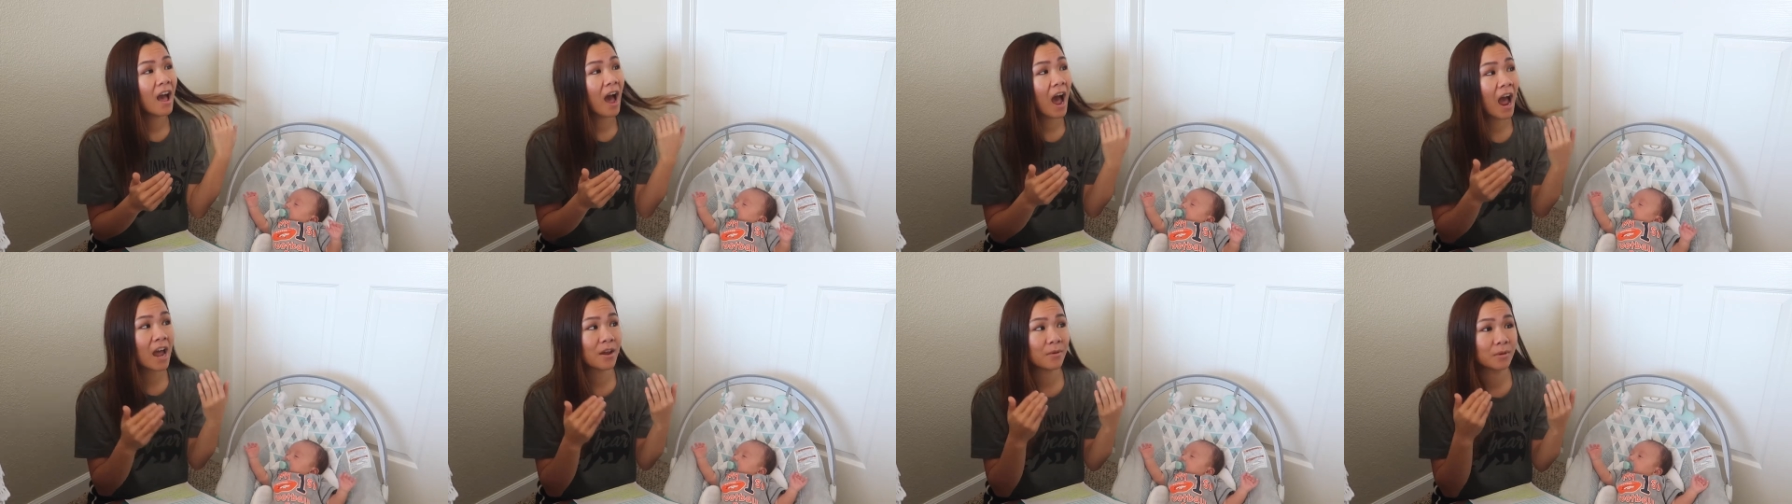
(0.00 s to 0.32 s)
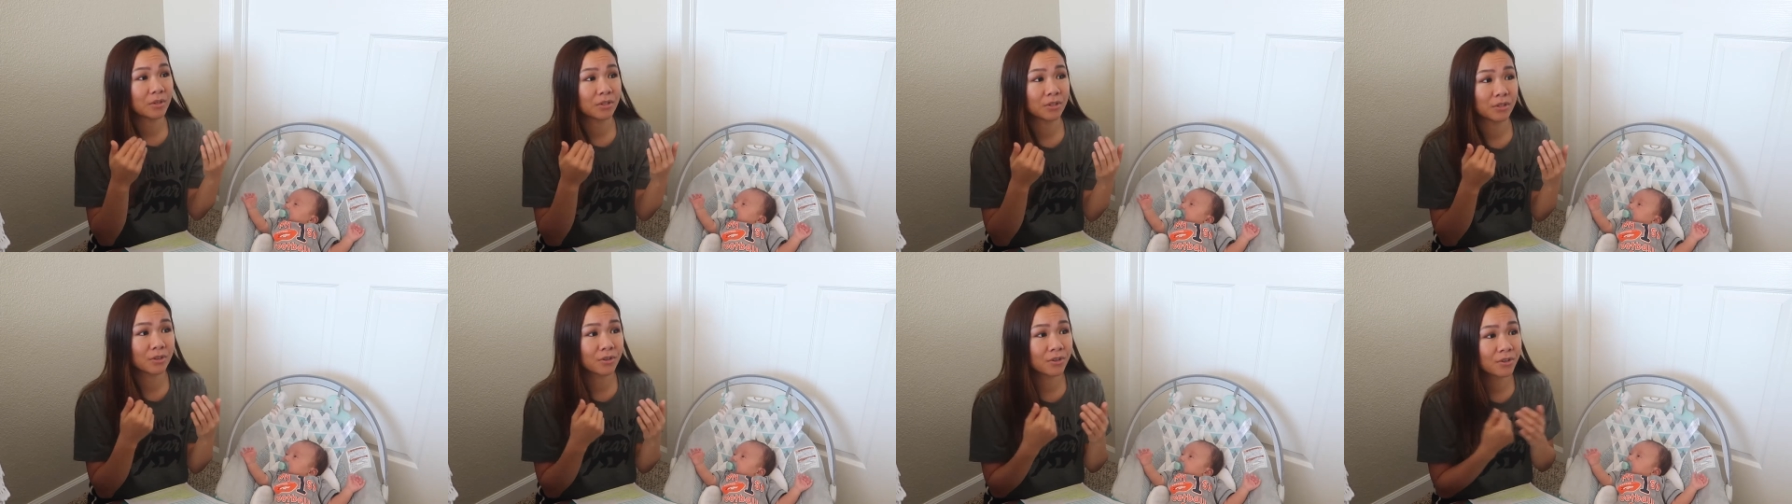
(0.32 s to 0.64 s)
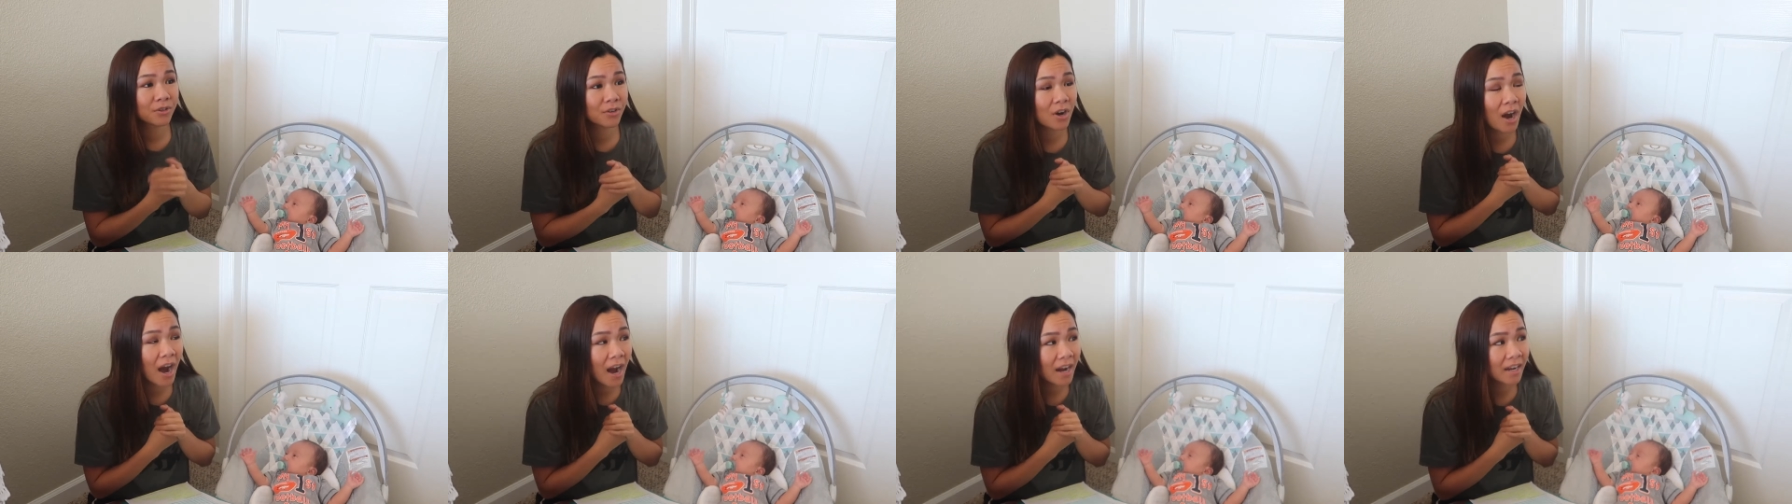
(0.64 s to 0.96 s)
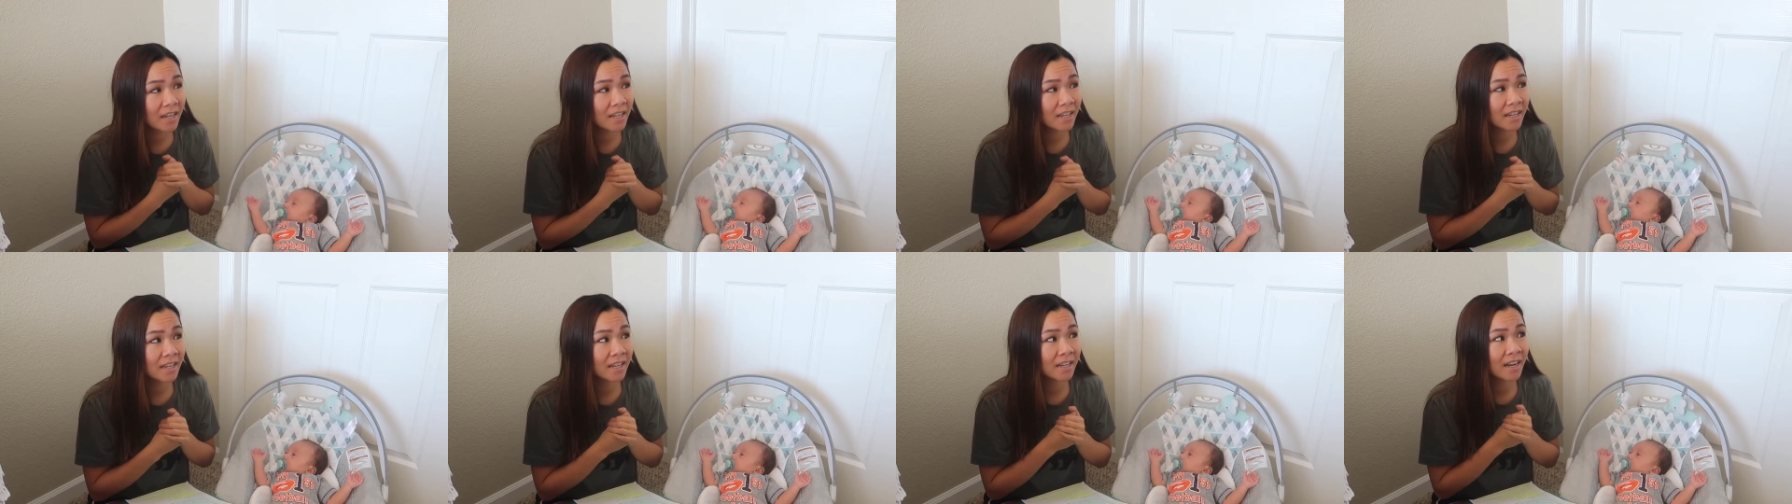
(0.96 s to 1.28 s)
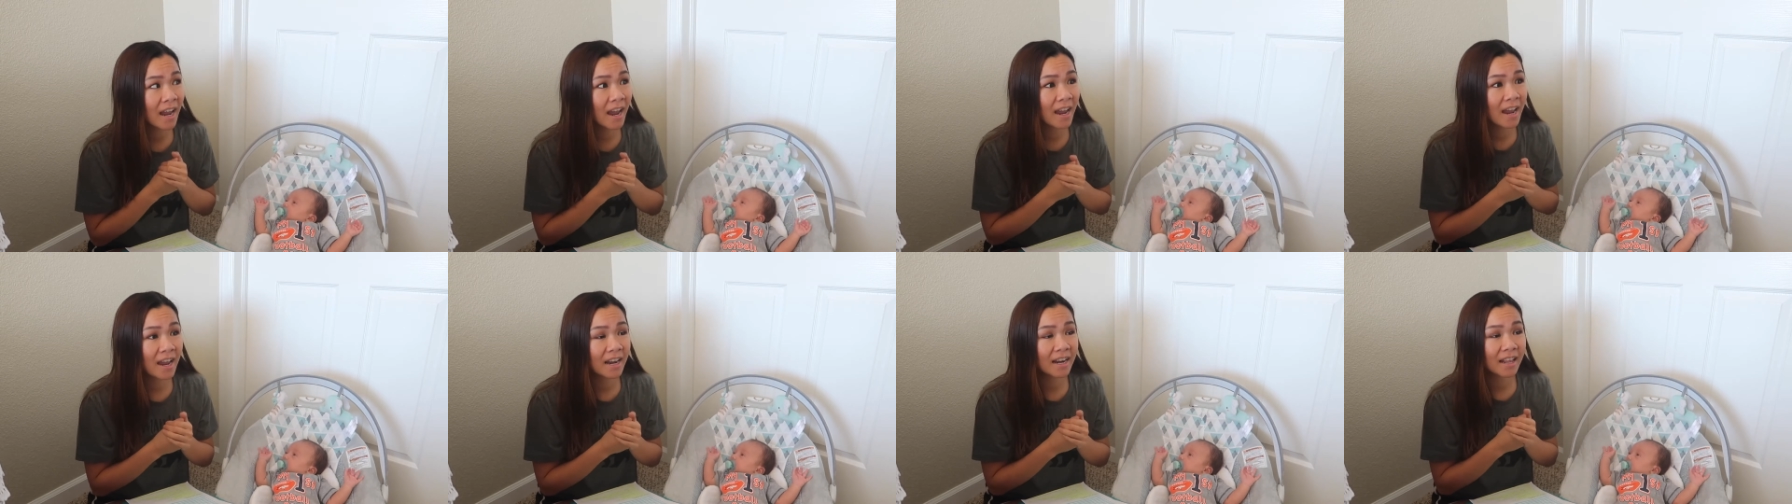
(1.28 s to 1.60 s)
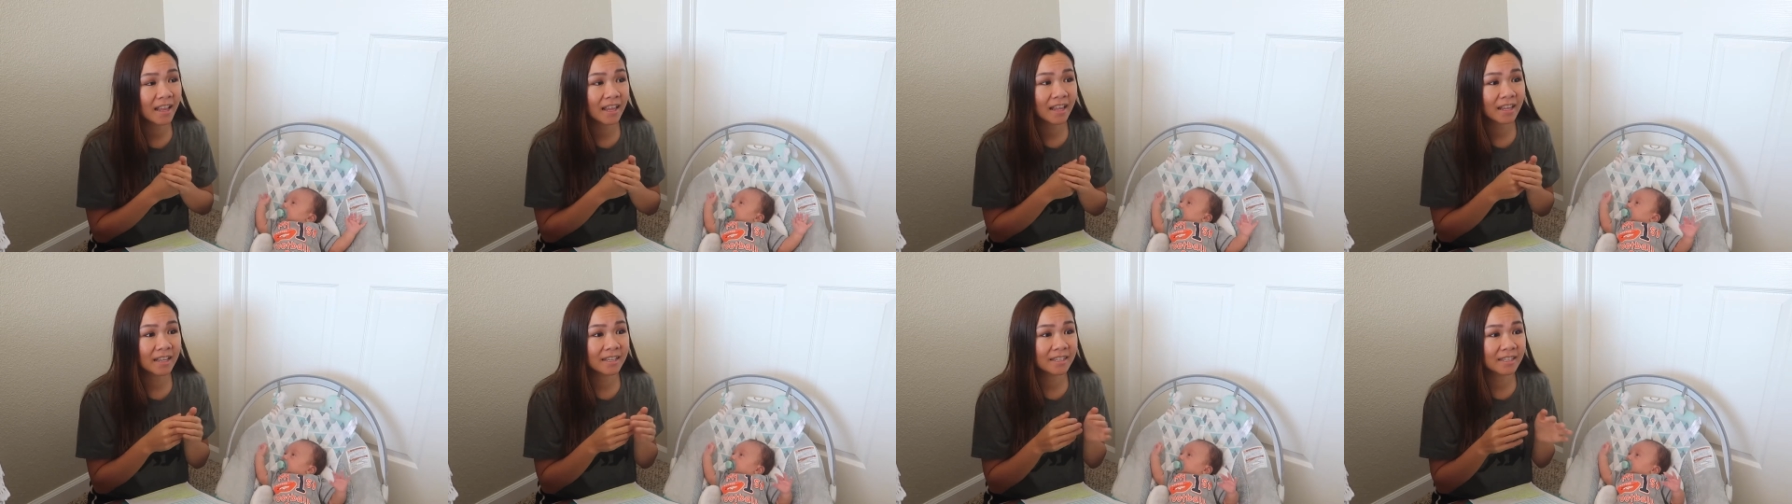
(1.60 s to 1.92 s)
I was crying. I had
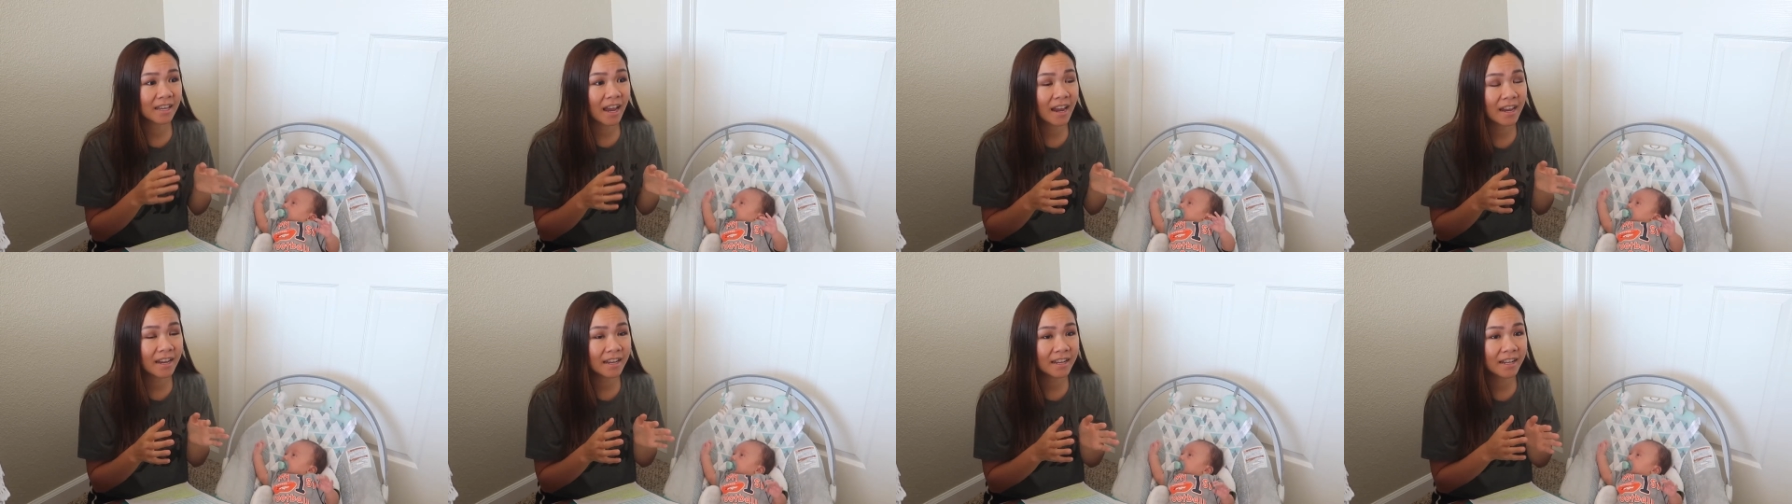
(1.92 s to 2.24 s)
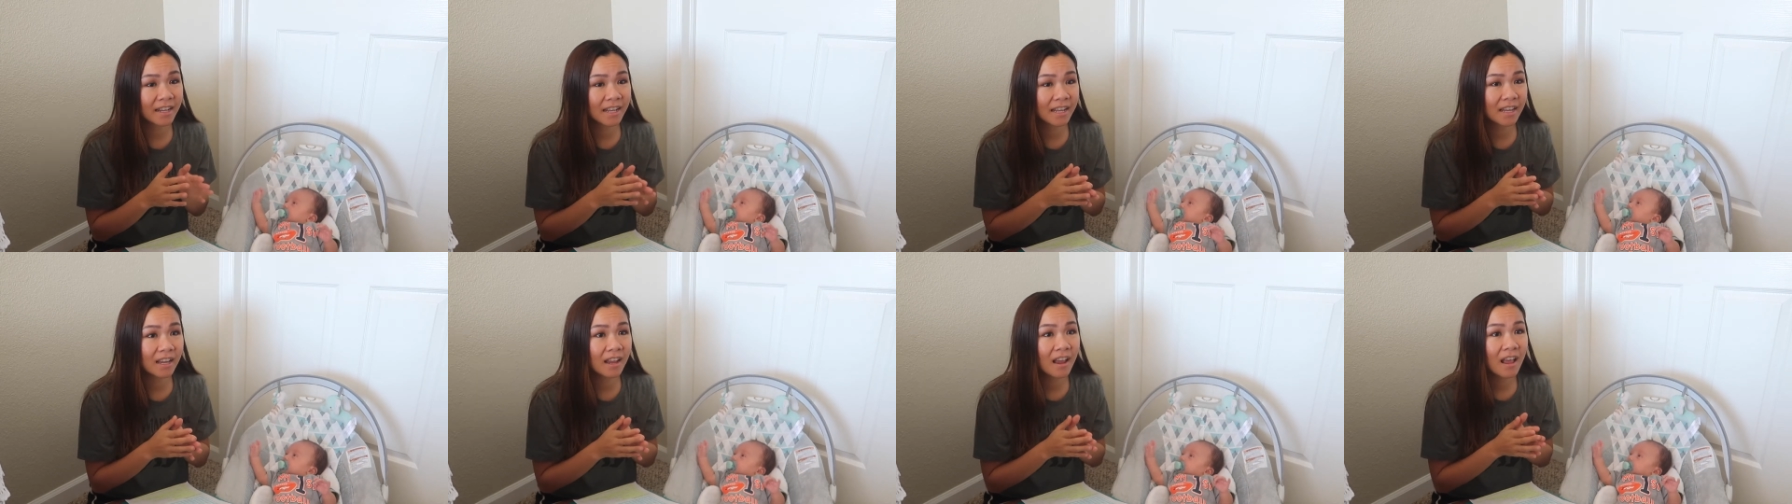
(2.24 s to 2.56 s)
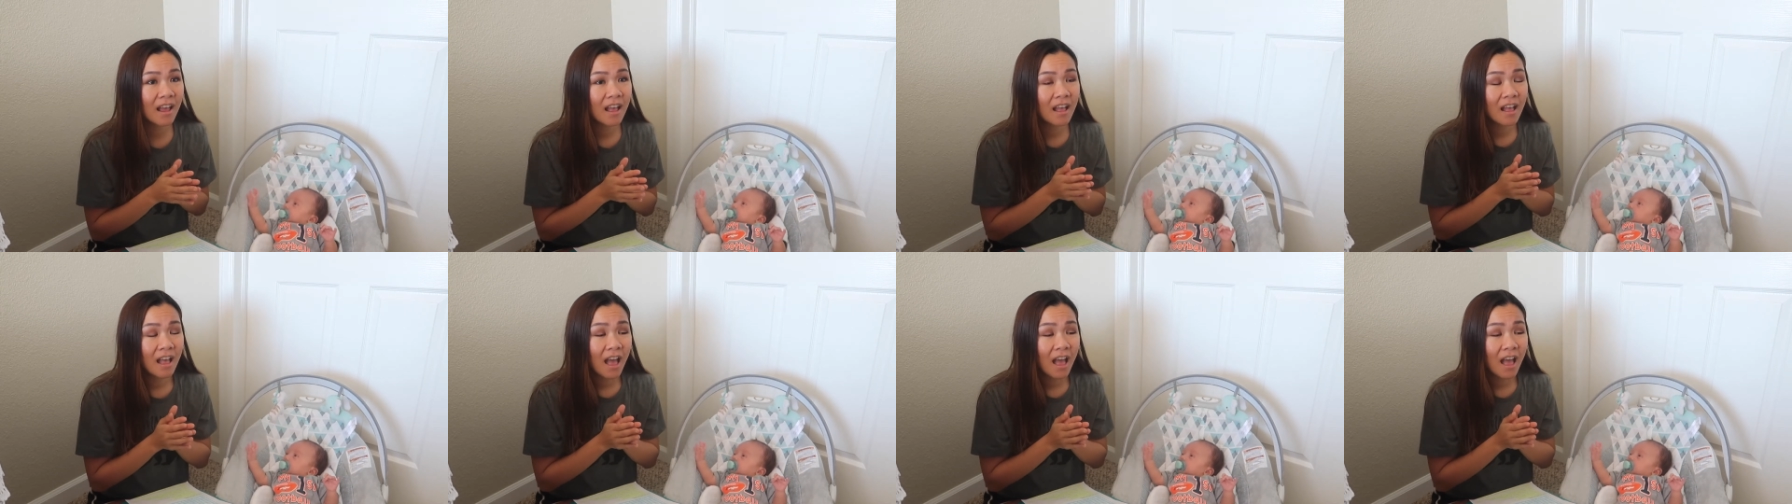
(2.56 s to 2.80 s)
anxiety.